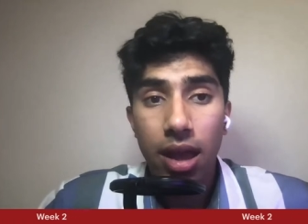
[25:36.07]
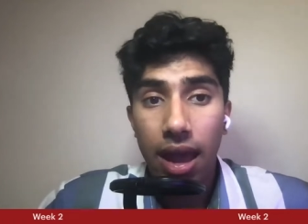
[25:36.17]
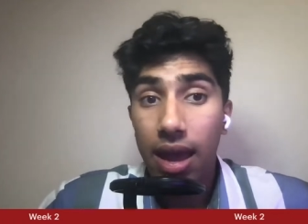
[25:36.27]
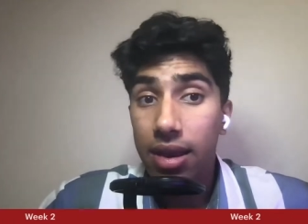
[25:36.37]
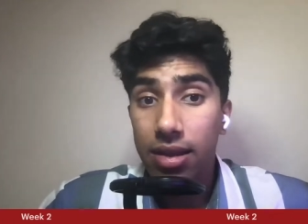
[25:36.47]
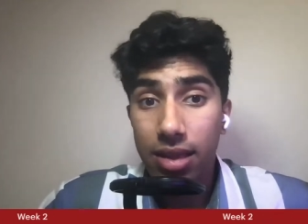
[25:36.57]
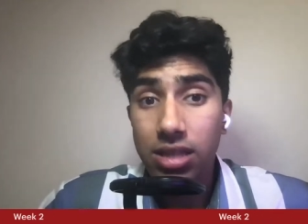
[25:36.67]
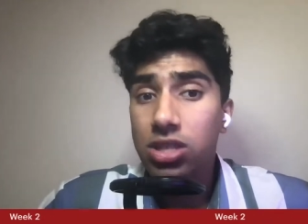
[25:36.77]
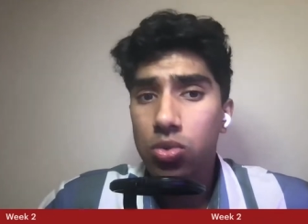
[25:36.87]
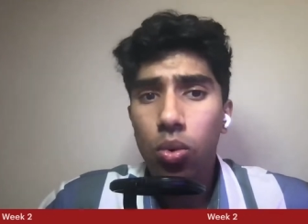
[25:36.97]
And
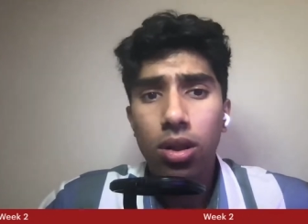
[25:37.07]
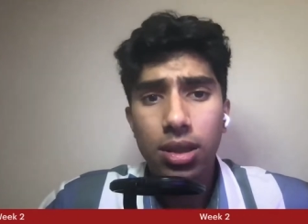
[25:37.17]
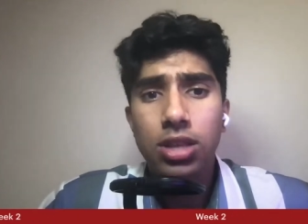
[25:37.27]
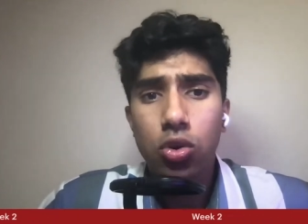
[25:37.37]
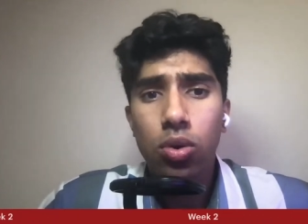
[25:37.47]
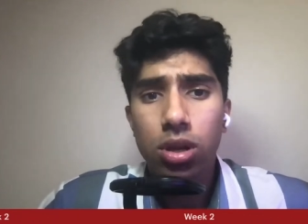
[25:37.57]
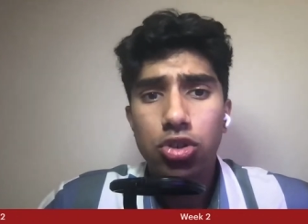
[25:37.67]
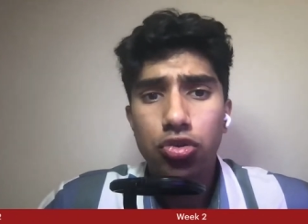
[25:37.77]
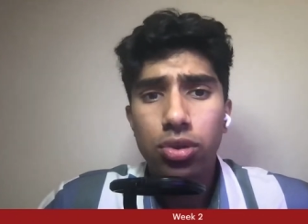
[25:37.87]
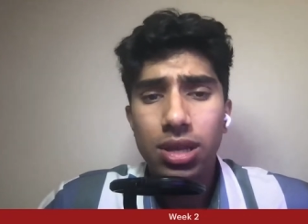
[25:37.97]
this is one that's going to
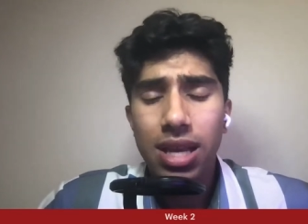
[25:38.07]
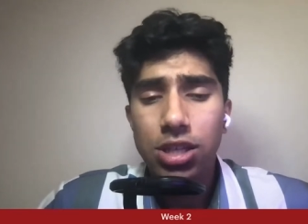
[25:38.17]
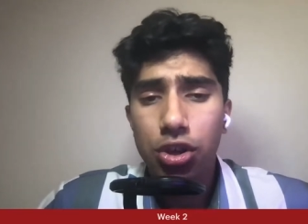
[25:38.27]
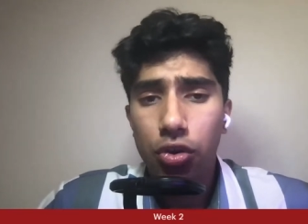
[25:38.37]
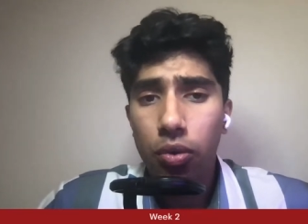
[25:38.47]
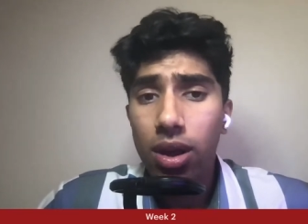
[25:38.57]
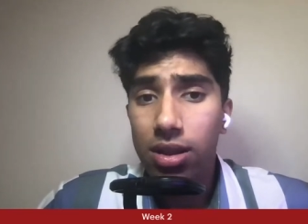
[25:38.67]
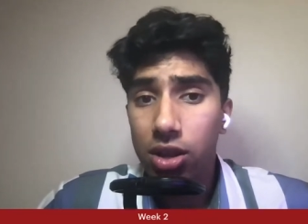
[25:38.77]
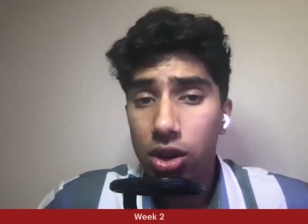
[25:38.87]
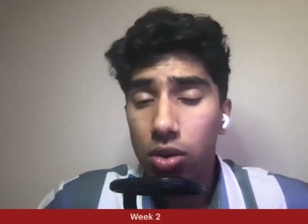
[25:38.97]
truly test their
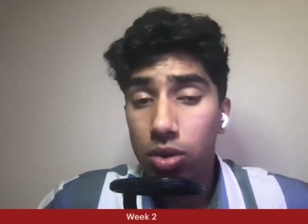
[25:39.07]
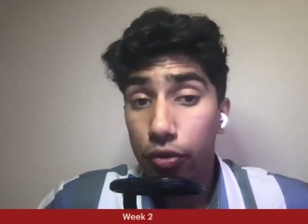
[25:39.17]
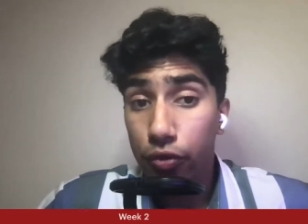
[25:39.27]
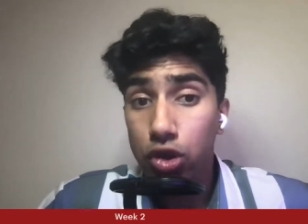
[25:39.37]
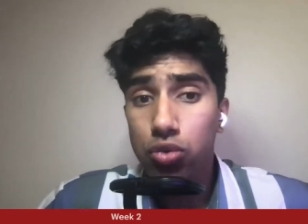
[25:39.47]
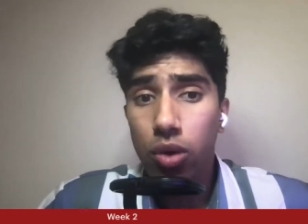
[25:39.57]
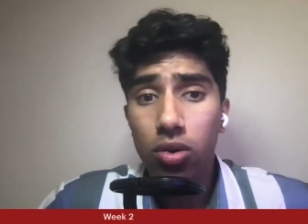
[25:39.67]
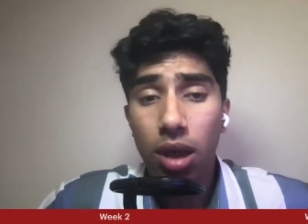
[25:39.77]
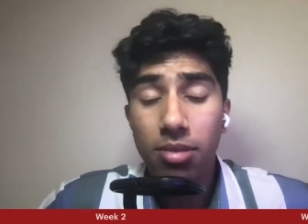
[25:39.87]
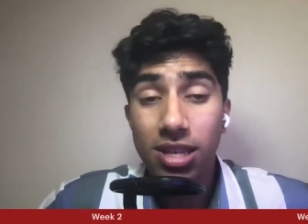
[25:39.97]
grit. Their first
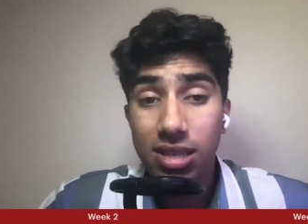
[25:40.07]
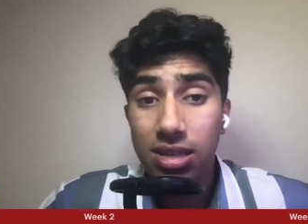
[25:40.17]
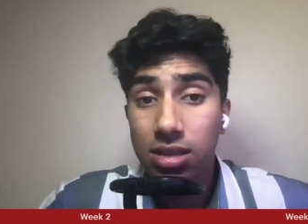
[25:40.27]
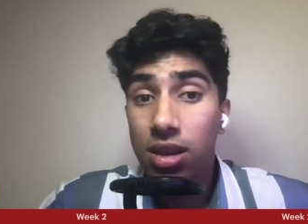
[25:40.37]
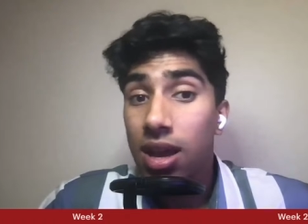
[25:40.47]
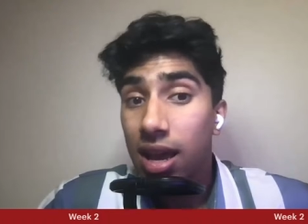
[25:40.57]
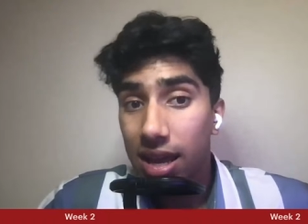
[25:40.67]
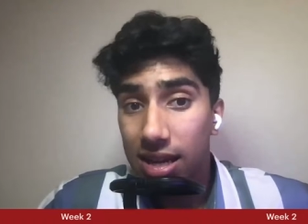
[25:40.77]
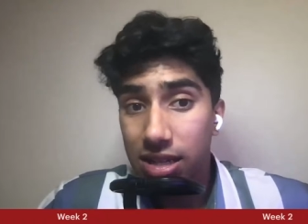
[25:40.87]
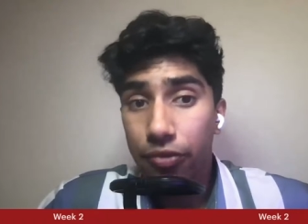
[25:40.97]
road game of the season
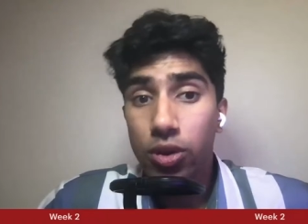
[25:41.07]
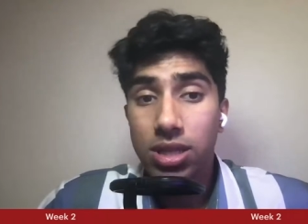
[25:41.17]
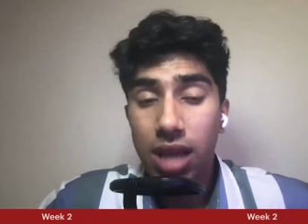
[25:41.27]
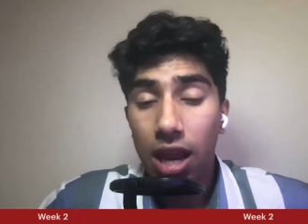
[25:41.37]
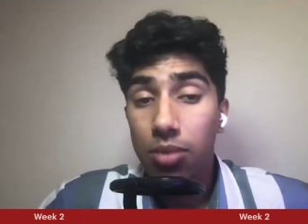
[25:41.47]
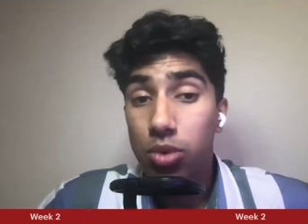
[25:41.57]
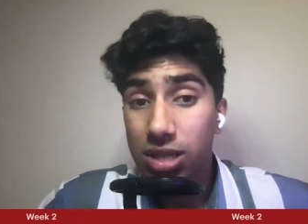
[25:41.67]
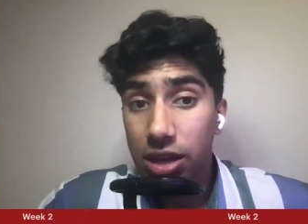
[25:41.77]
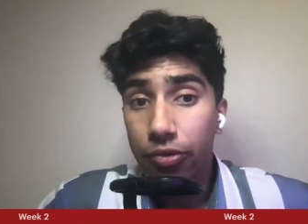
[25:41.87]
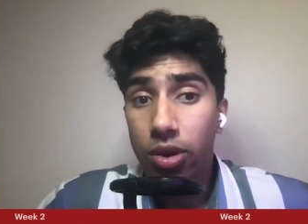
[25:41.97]
in a different stadium
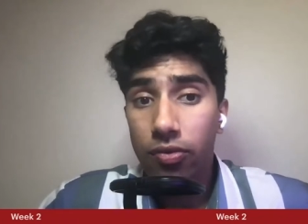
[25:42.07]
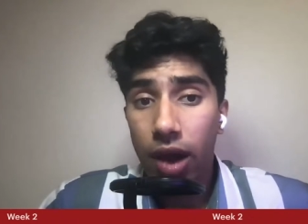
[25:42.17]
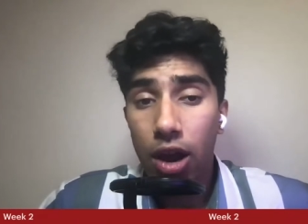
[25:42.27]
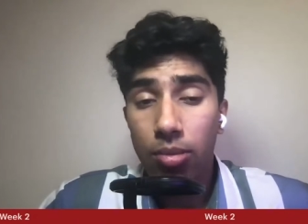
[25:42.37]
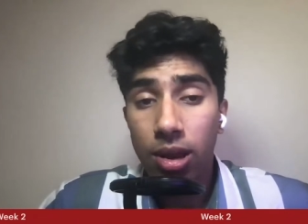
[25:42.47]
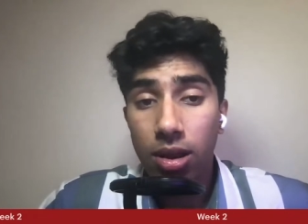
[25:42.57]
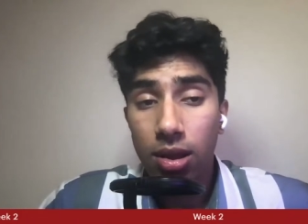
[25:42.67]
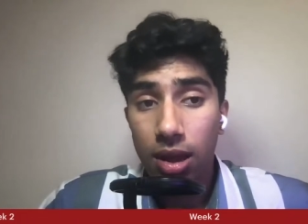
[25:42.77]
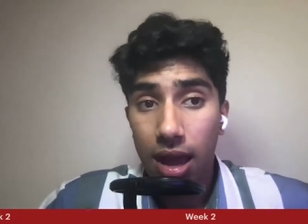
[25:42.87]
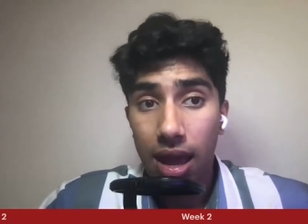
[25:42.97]
with different environment.
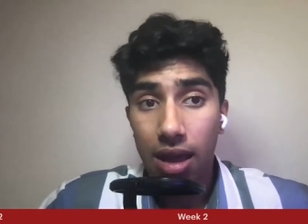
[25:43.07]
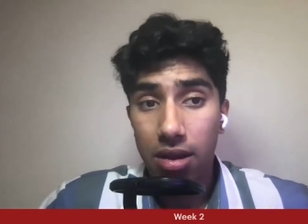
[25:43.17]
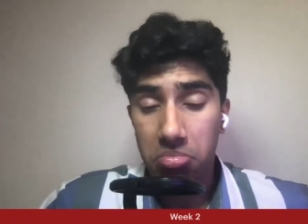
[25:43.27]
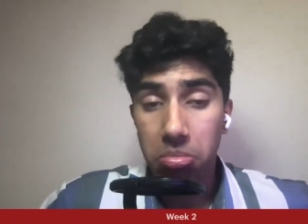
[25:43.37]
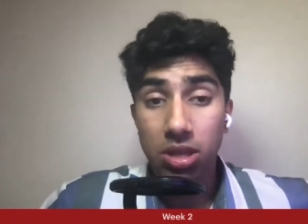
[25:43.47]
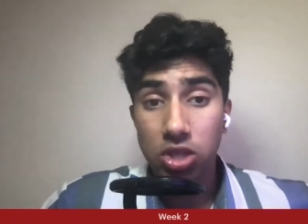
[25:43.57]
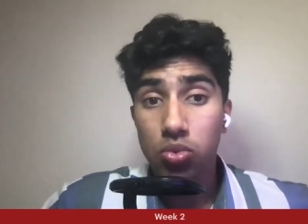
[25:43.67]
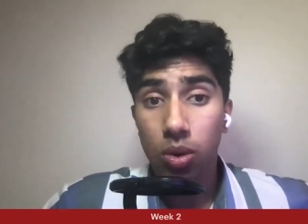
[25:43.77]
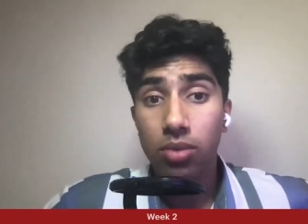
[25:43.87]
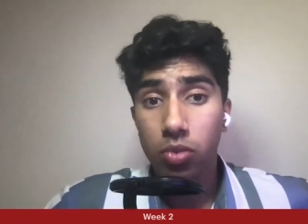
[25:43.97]
And this
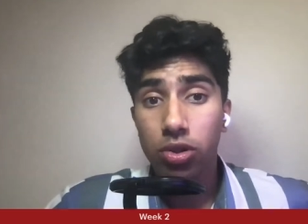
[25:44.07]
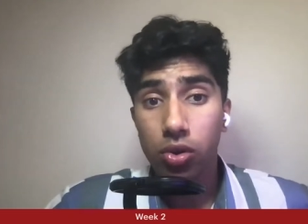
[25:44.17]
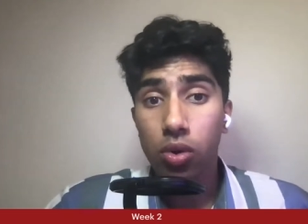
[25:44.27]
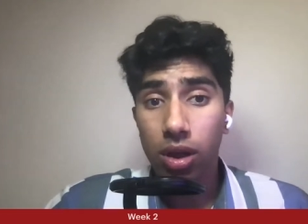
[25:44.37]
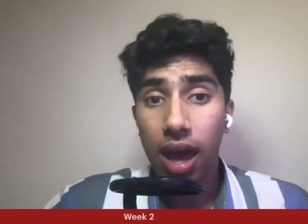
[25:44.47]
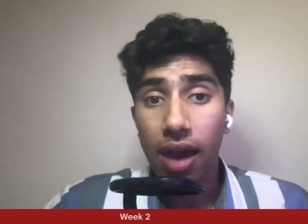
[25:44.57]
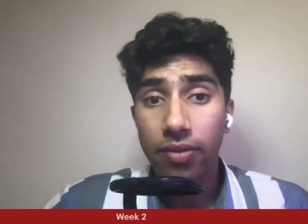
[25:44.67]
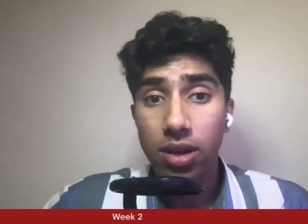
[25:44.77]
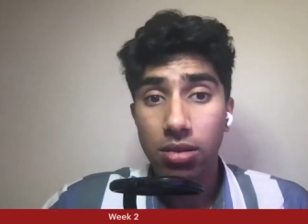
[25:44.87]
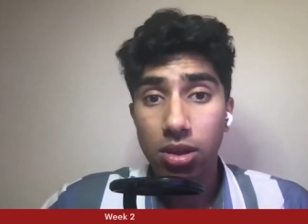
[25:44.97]
is one where they're going to
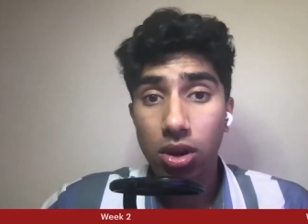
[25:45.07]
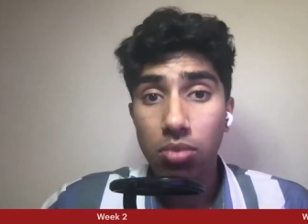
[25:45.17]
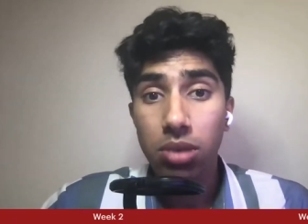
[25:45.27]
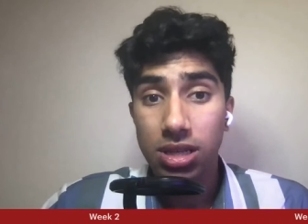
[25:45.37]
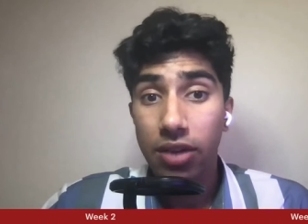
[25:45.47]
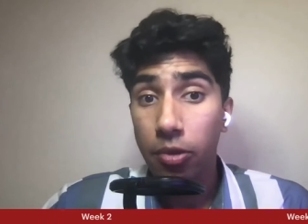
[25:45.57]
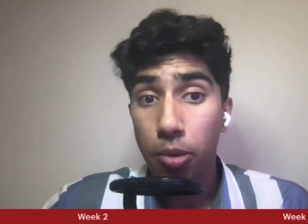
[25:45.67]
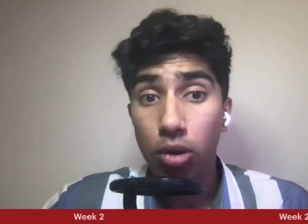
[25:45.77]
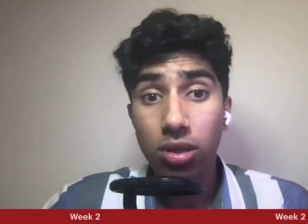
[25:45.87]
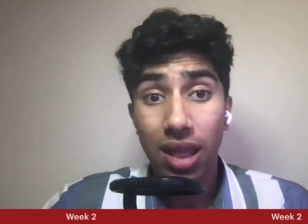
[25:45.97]
have a tough
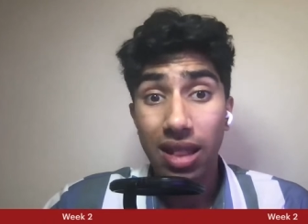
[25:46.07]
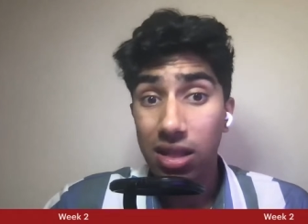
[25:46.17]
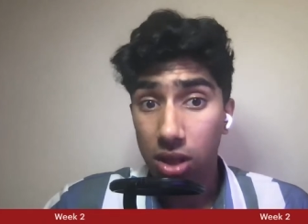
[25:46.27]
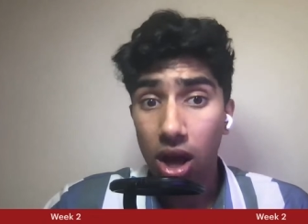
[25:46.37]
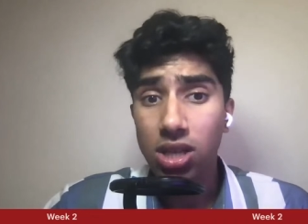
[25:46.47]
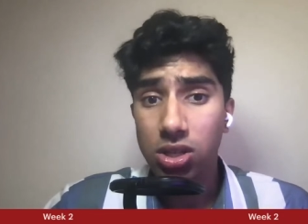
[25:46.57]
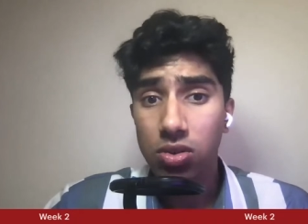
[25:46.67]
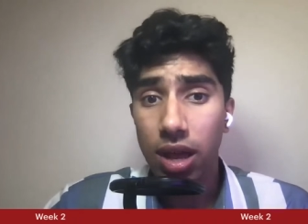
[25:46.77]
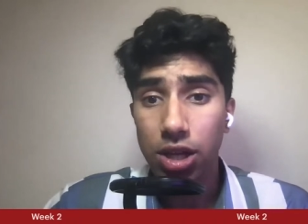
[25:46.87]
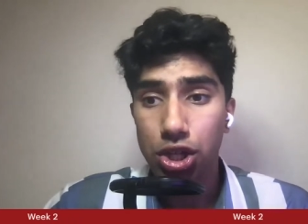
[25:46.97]
opponent that they lost
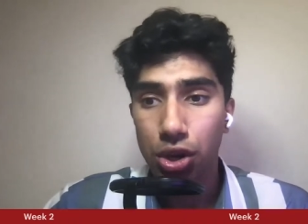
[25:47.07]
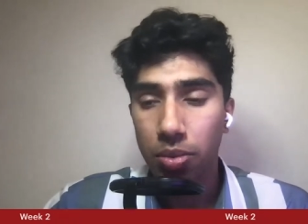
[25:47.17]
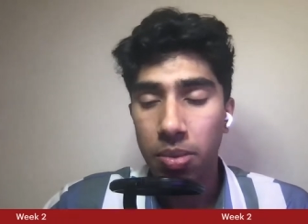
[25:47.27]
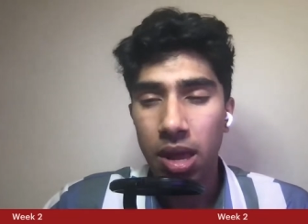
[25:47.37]
to last year.